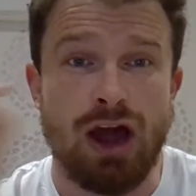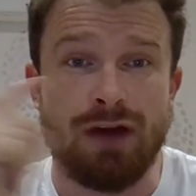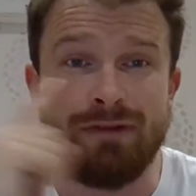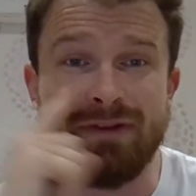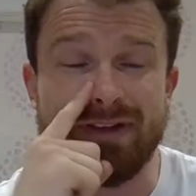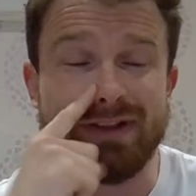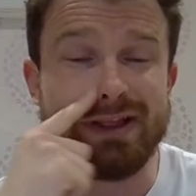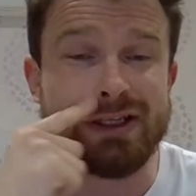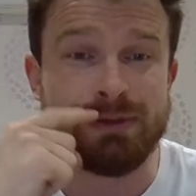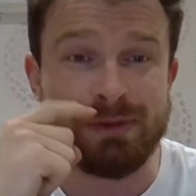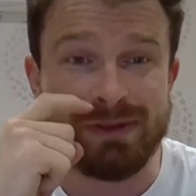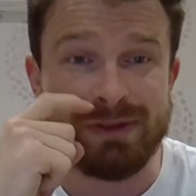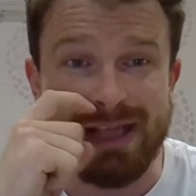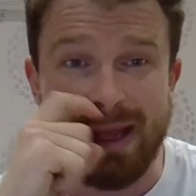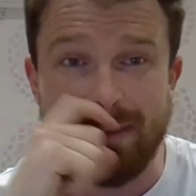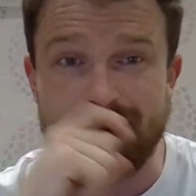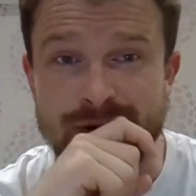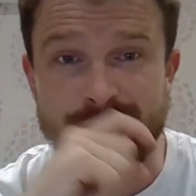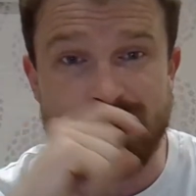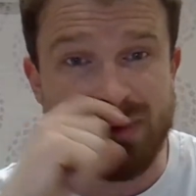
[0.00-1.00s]
I think this
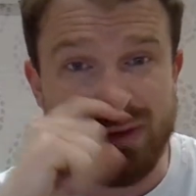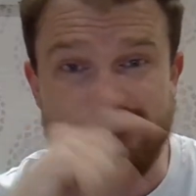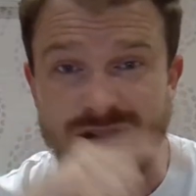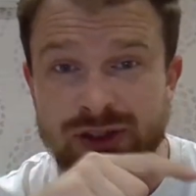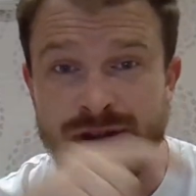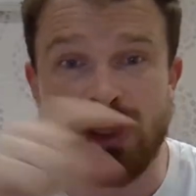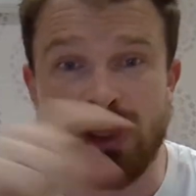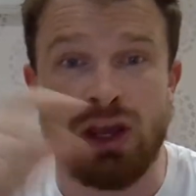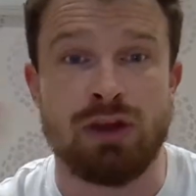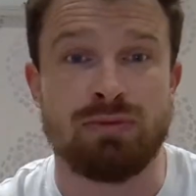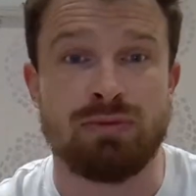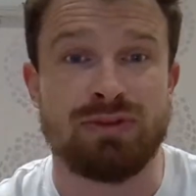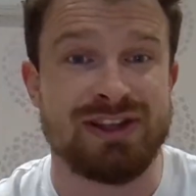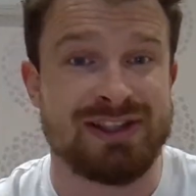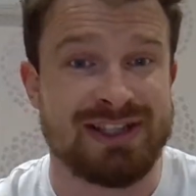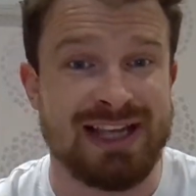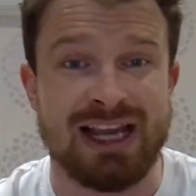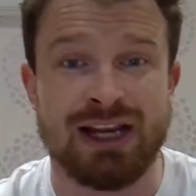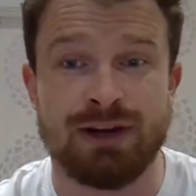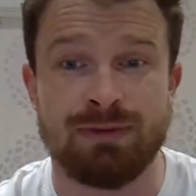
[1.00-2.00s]
one's absolutely got scope.
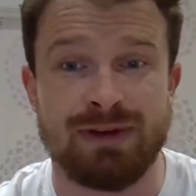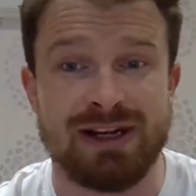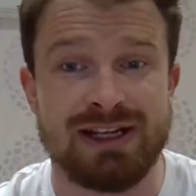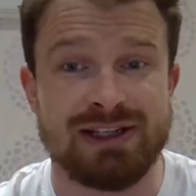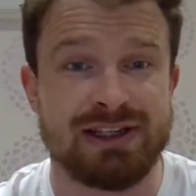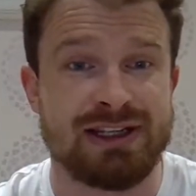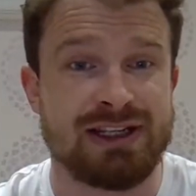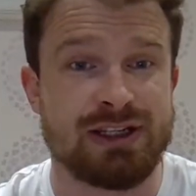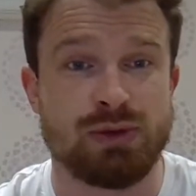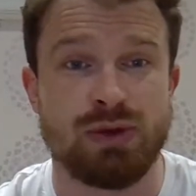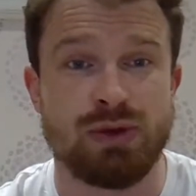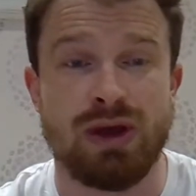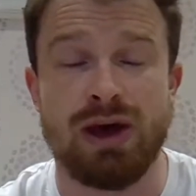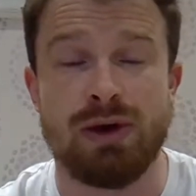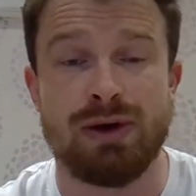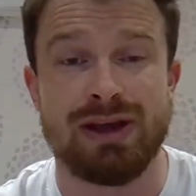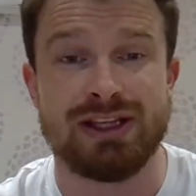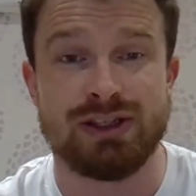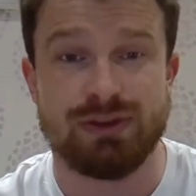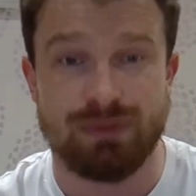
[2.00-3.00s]
The second reason as
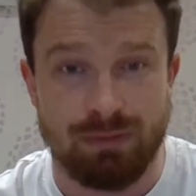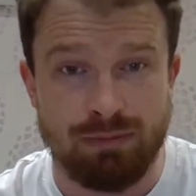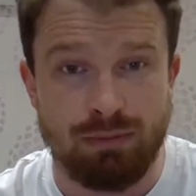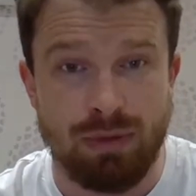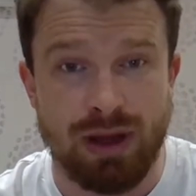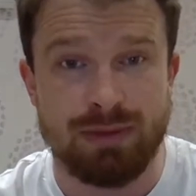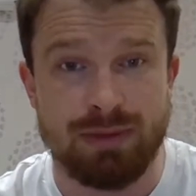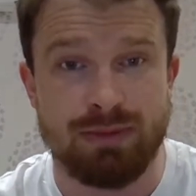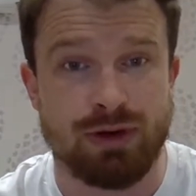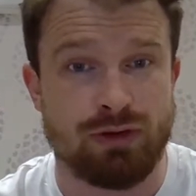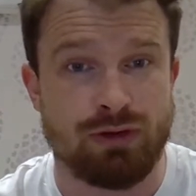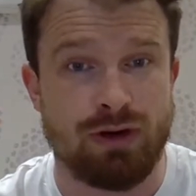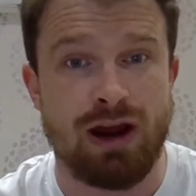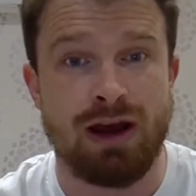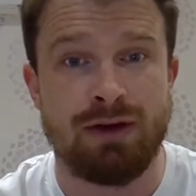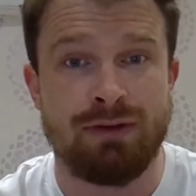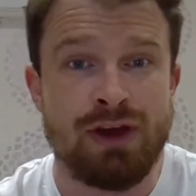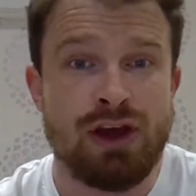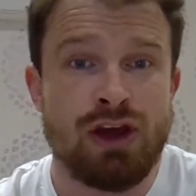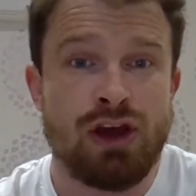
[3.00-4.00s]
well is from Mike
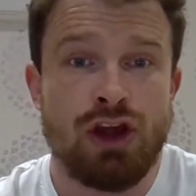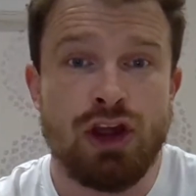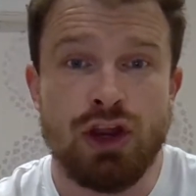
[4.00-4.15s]
McGrath,